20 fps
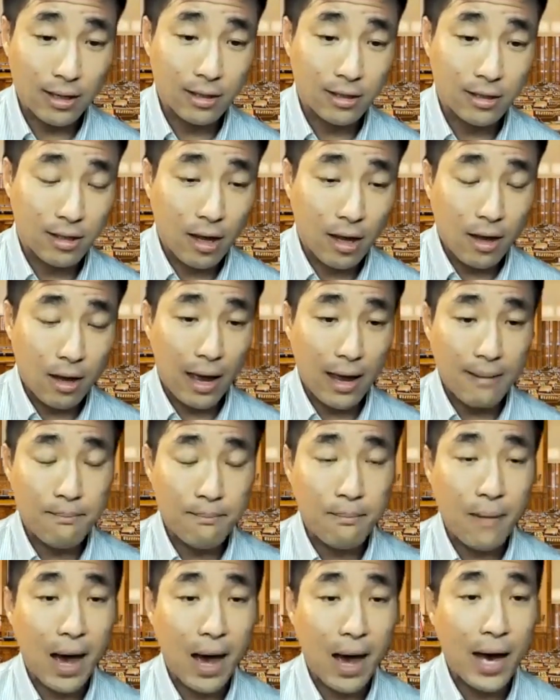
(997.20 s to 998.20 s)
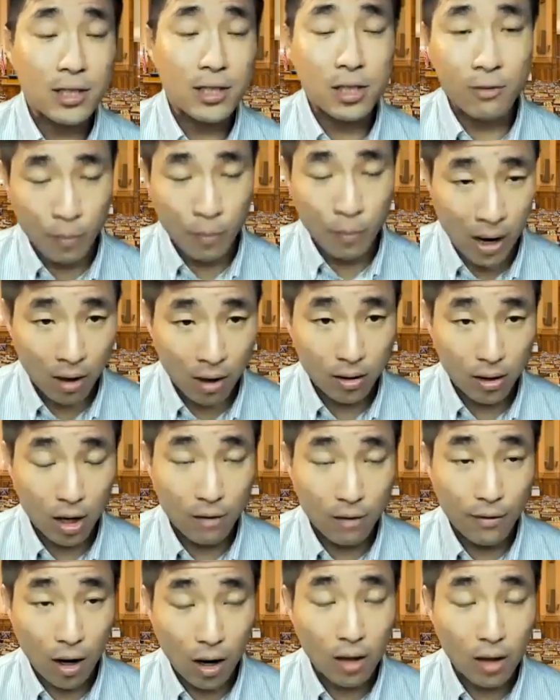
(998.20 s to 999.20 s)
a massive amount of
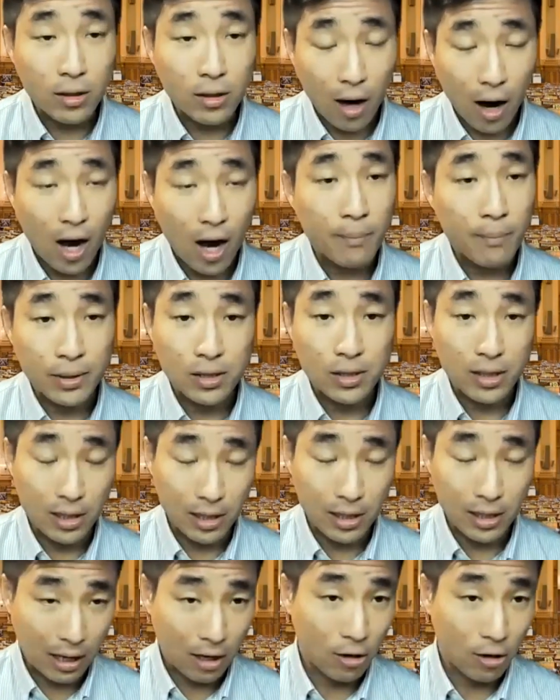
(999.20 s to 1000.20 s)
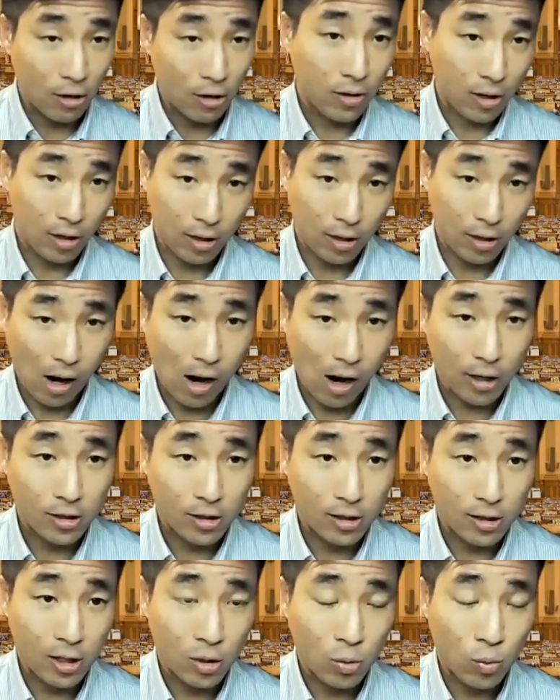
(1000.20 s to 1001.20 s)
uncompensated healthcare costs,
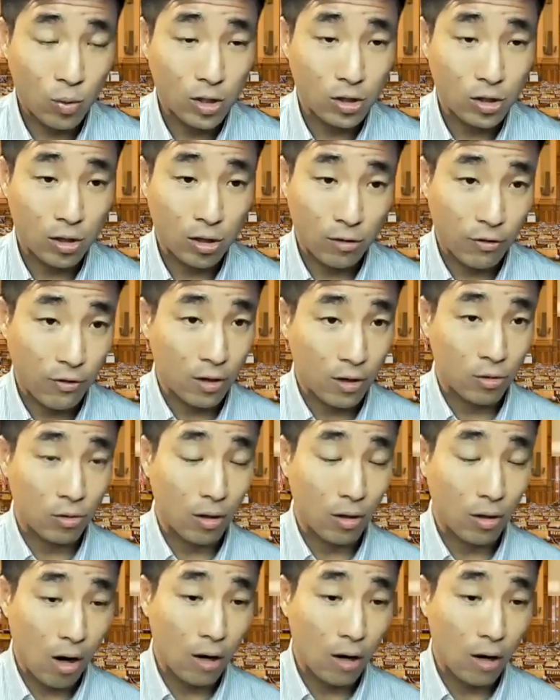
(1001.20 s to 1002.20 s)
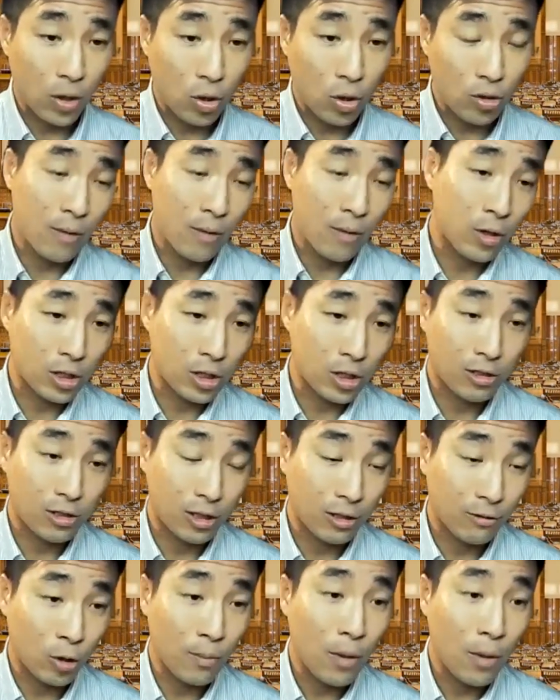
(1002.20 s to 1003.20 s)
in which under federal law, if you go to the emergency
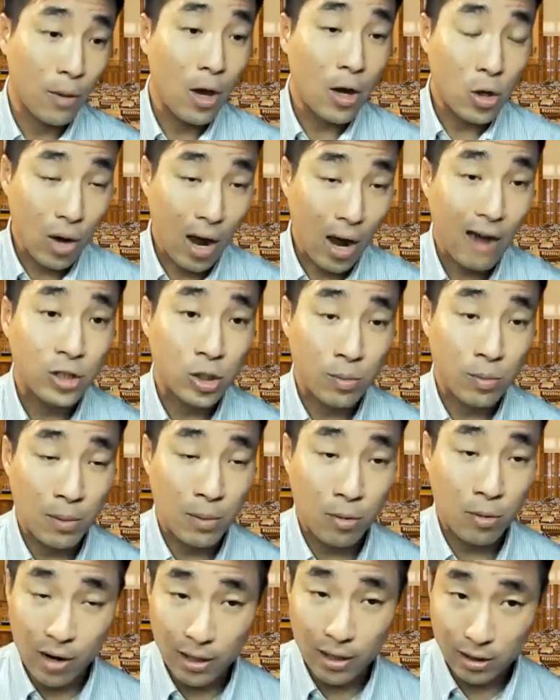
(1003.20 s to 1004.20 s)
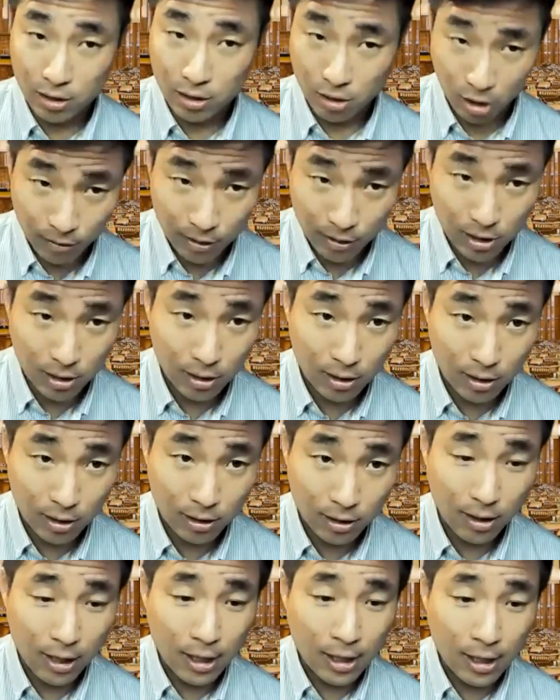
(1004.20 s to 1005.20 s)
room, you have to be provided services.
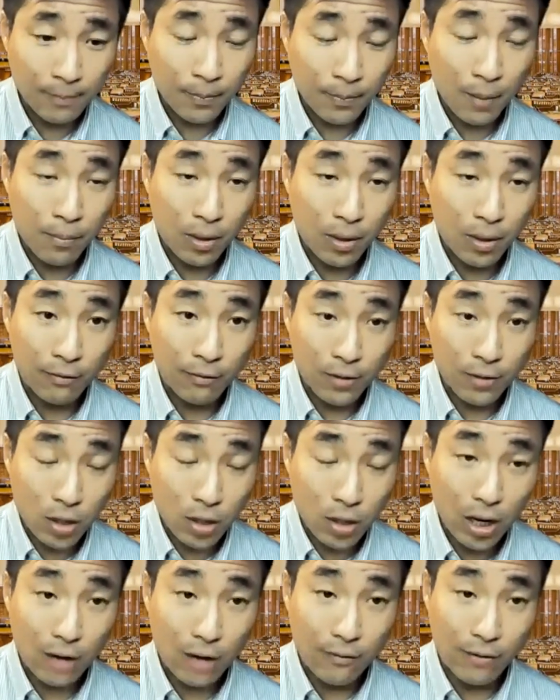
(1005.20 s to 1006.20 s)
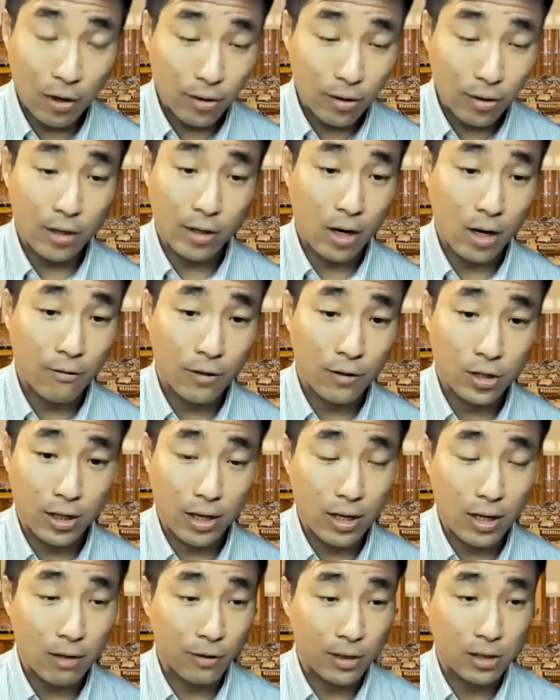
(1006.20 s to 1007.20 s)
But if you don't have healthcare coverage, again,
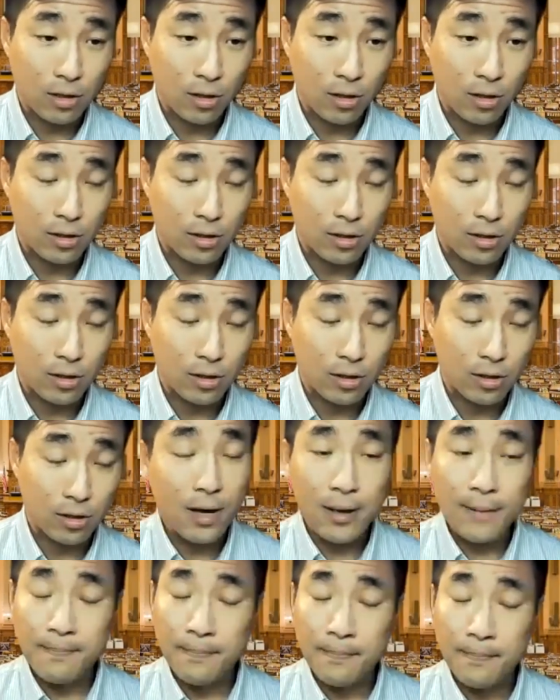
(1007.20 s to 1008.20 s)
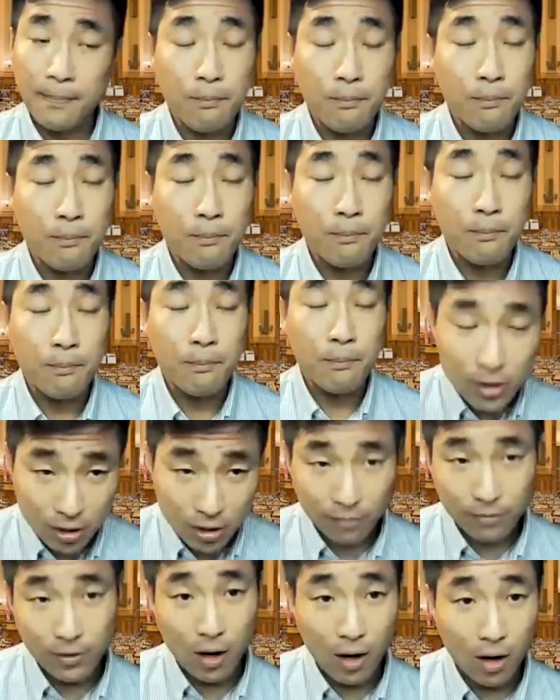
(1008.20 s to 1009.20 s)
it results in billions of
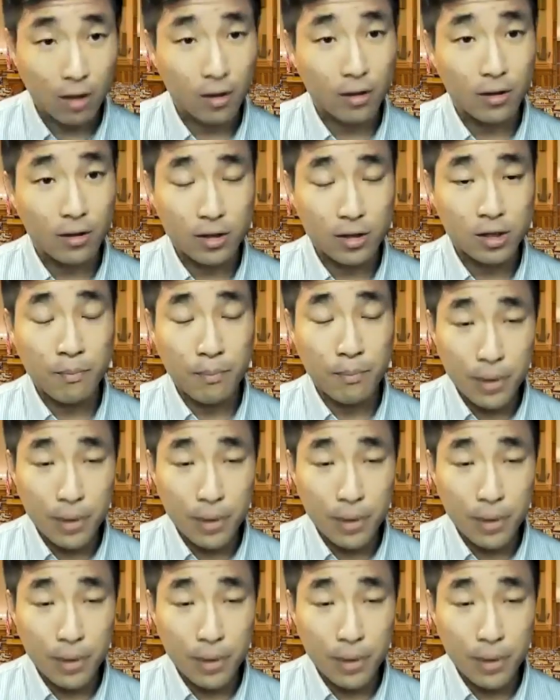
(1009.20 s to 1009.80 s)
dollars